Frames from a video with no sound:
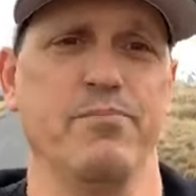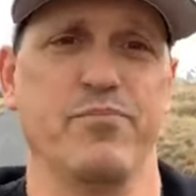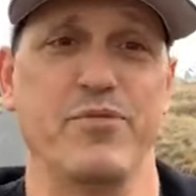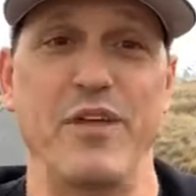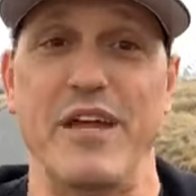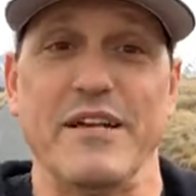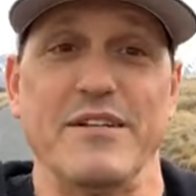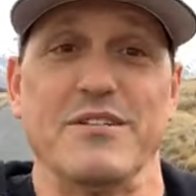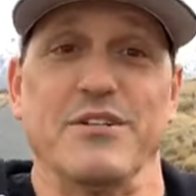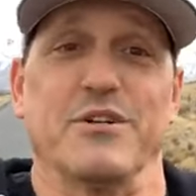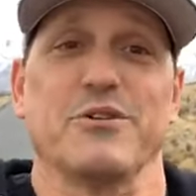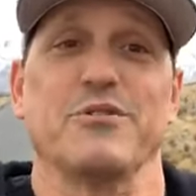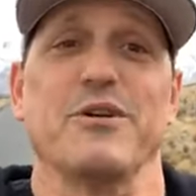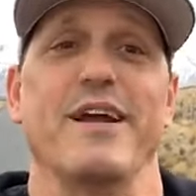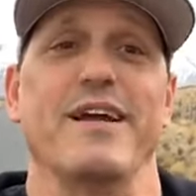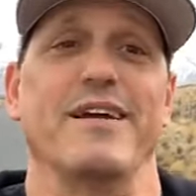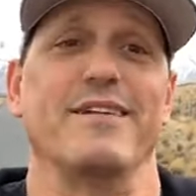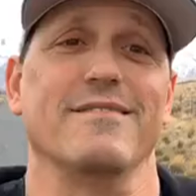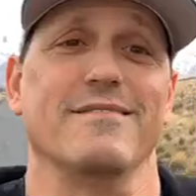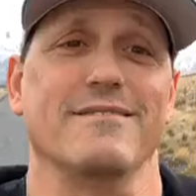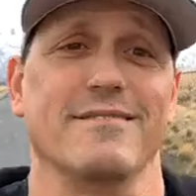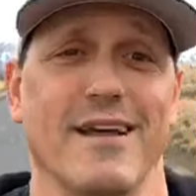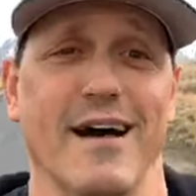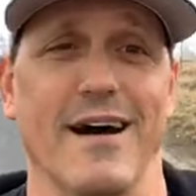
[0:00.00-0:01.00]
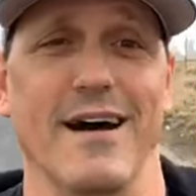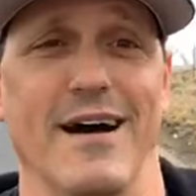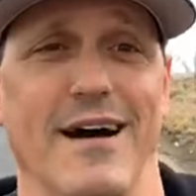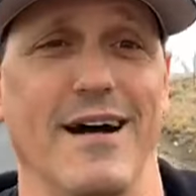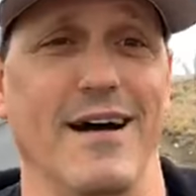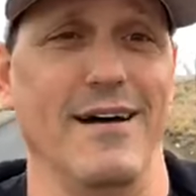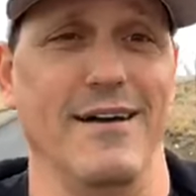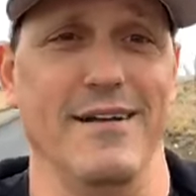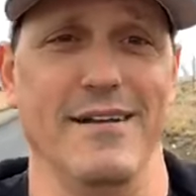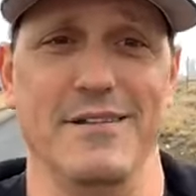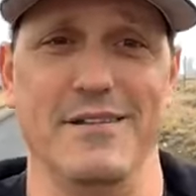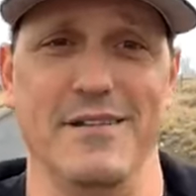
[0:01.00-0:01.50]
things are great.
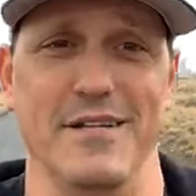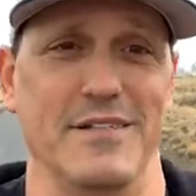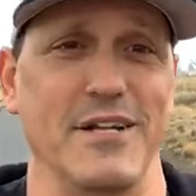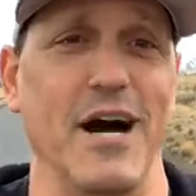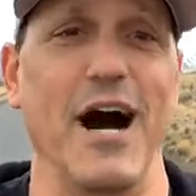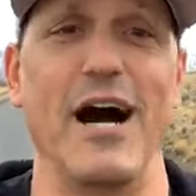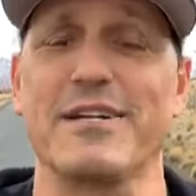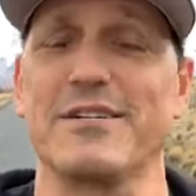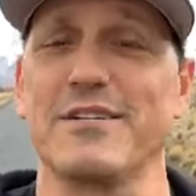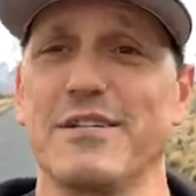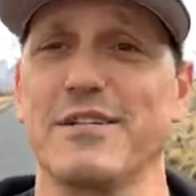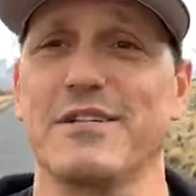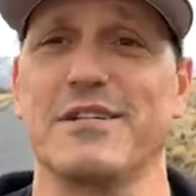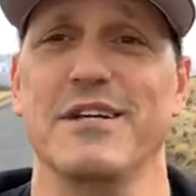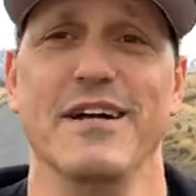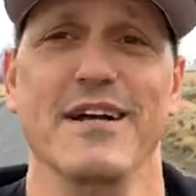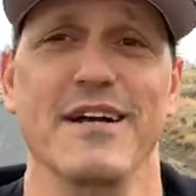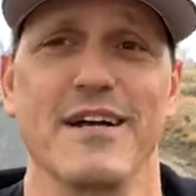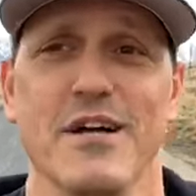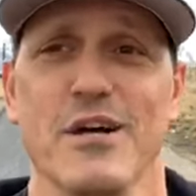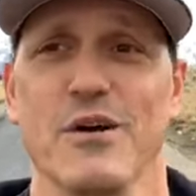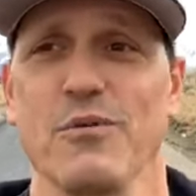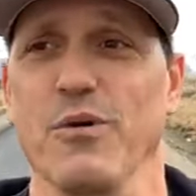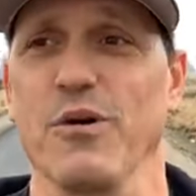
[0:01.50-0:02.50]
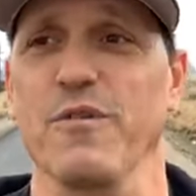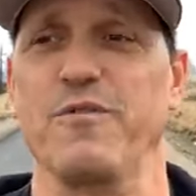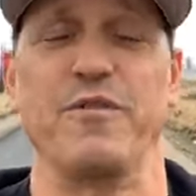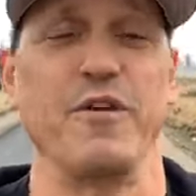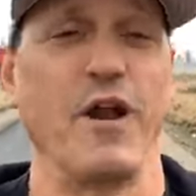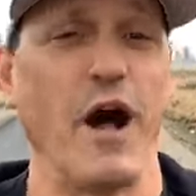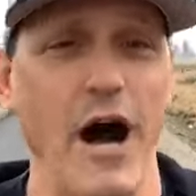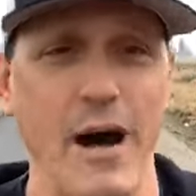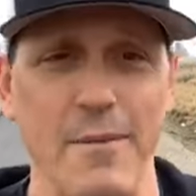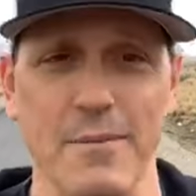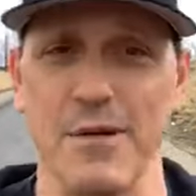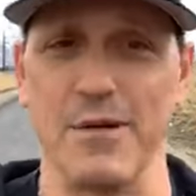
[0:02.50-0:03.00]
The doctors were
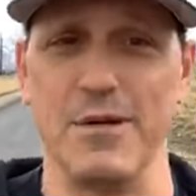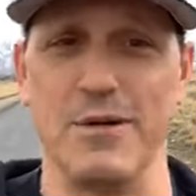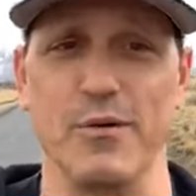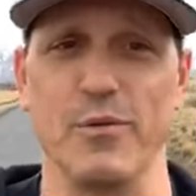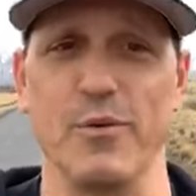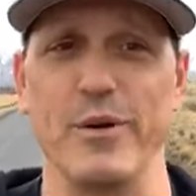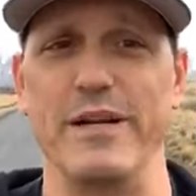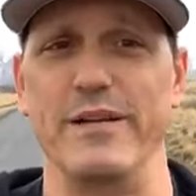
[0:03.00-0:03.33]
phenomenal.